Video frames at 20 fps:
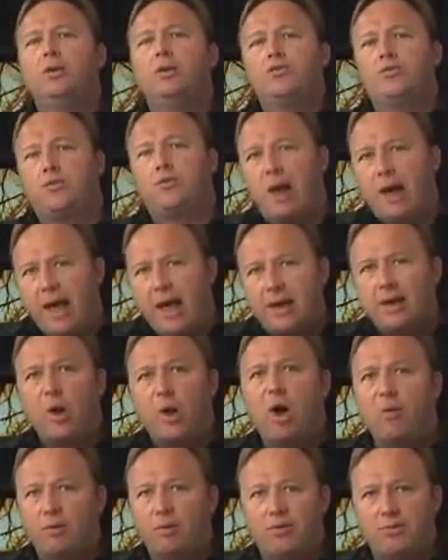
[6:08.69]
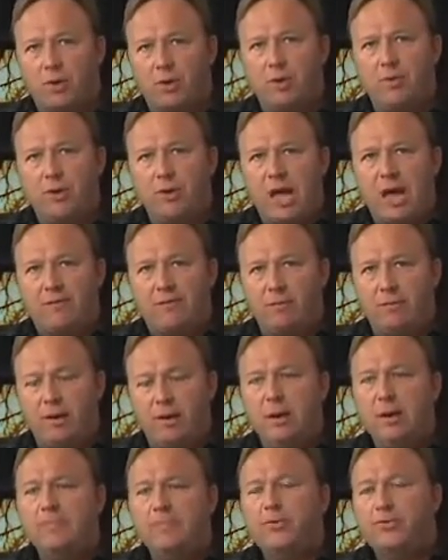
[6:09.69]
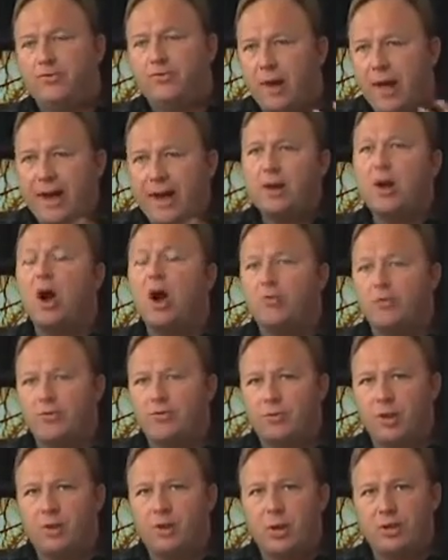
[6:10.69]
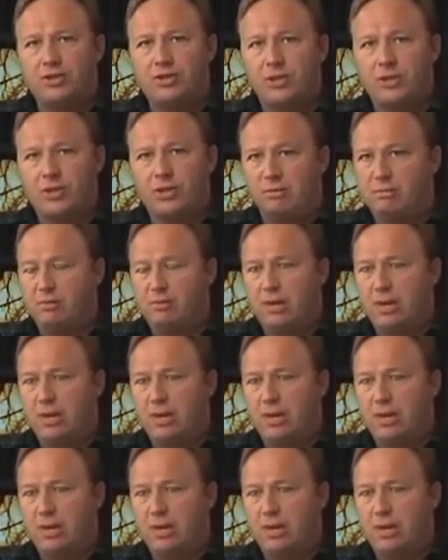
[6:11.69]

trying to overthrow the government, trying to overthrow our system.